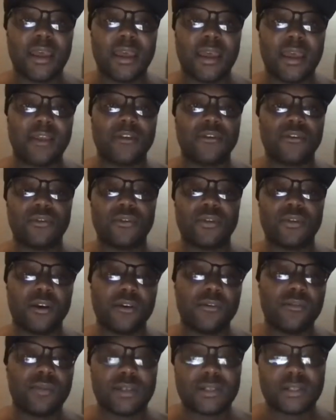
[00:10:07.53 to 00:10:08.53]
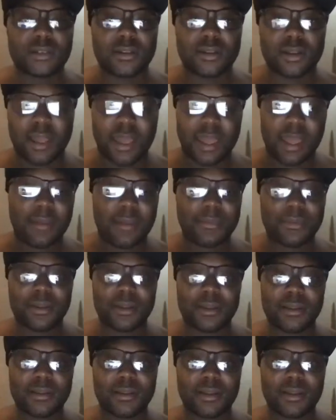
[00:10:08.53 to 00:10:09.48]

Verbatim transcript: and you'll know what's going to happen.